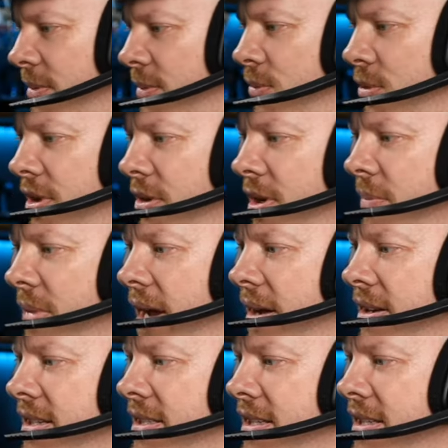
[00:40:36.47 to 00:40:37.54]
What are you on about?
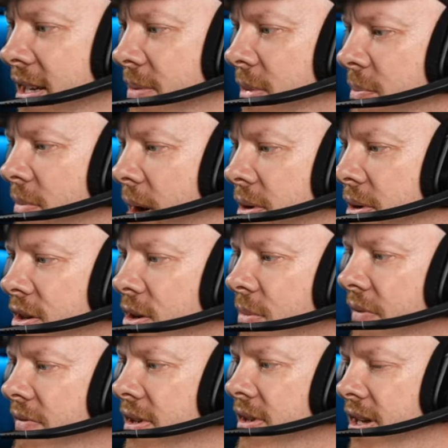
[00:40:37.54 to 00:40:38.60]
You're sick of me moaning on my
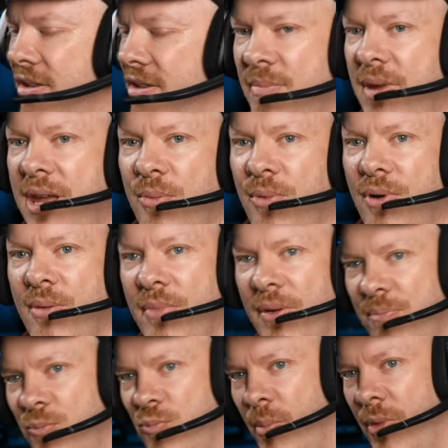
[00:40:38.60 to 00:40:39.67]
videos about what? My
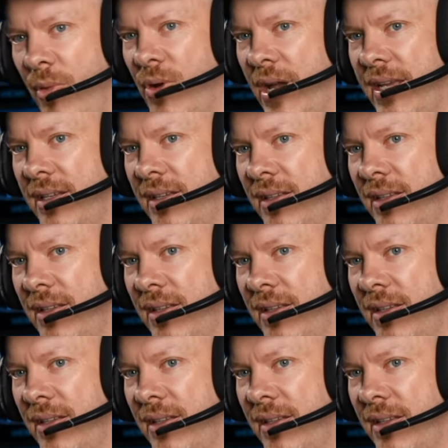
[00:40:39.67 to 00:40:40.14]
my, my weight.